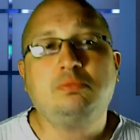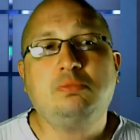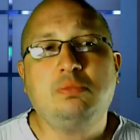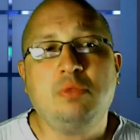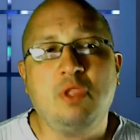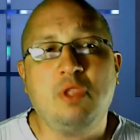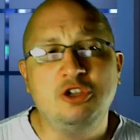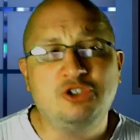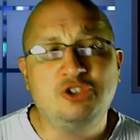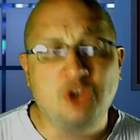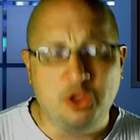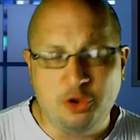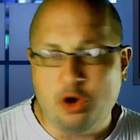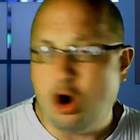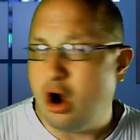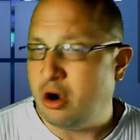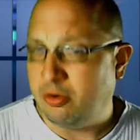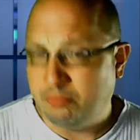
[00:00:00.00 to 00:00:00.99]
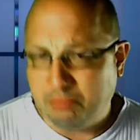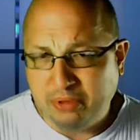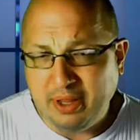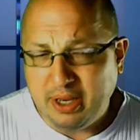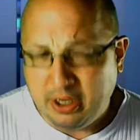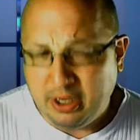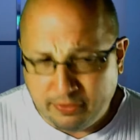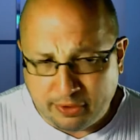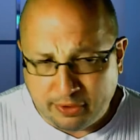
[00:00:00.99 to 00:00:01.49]
So there are plenty
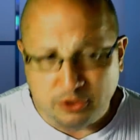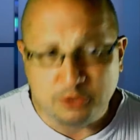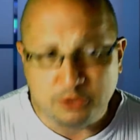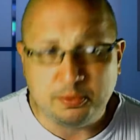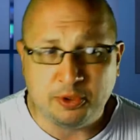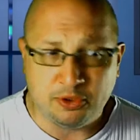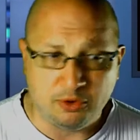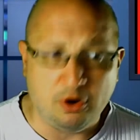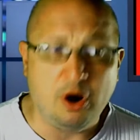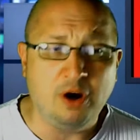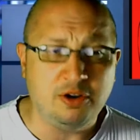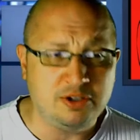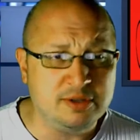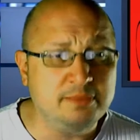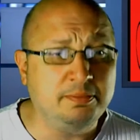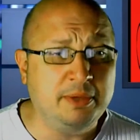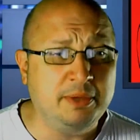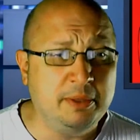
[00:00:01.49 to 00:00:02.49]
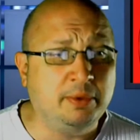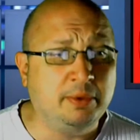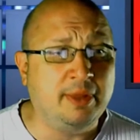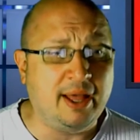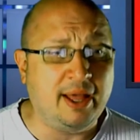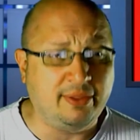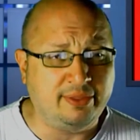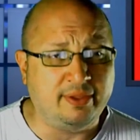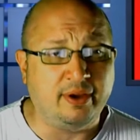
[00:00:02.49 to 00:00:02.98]
of those, but there are some people
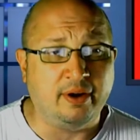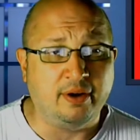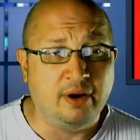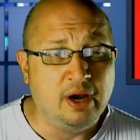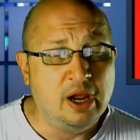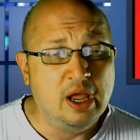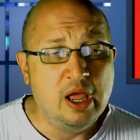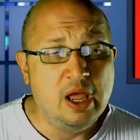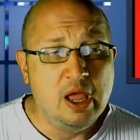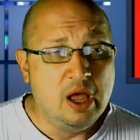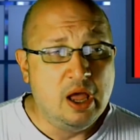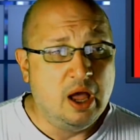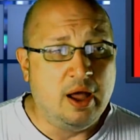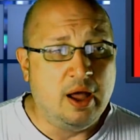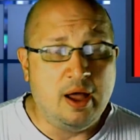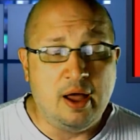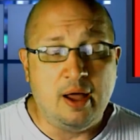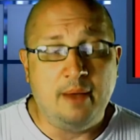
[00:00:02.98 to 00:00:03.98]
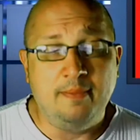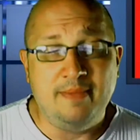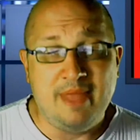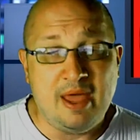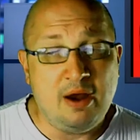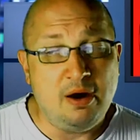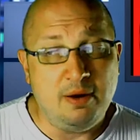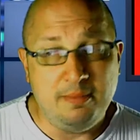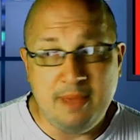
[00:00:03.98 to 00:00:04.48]
out there that
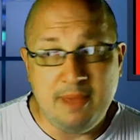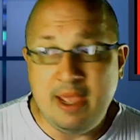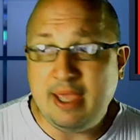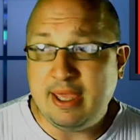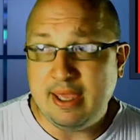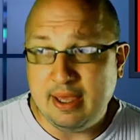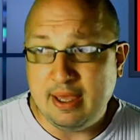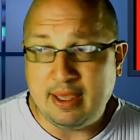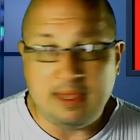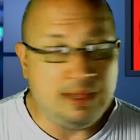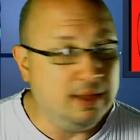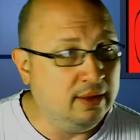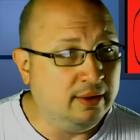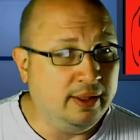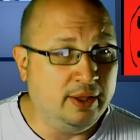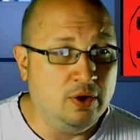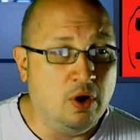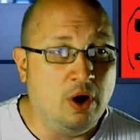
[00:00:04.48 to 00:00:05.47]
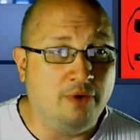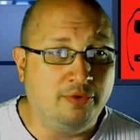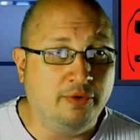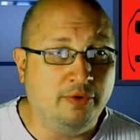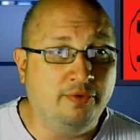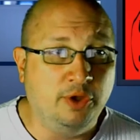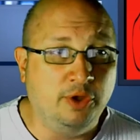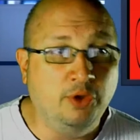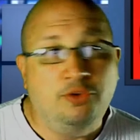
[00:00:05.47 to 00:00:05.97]
are making a killing off of
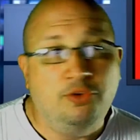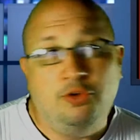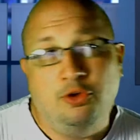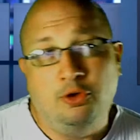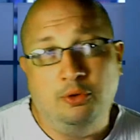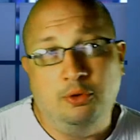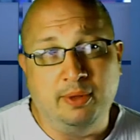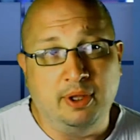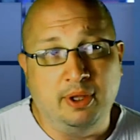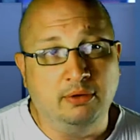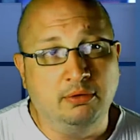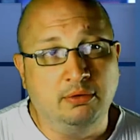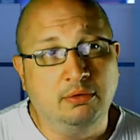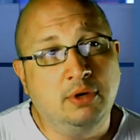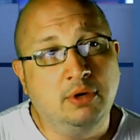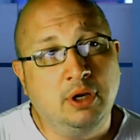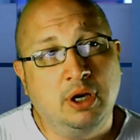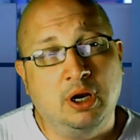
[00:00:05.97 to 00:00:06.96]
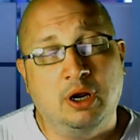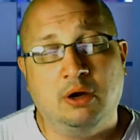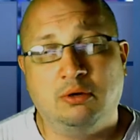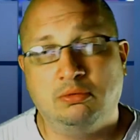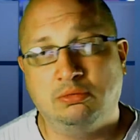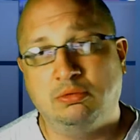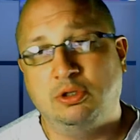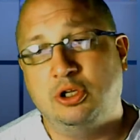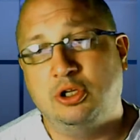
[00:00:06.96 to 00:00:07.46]
YouTube, and
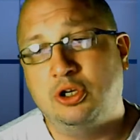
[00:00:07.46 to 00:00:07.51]
you just.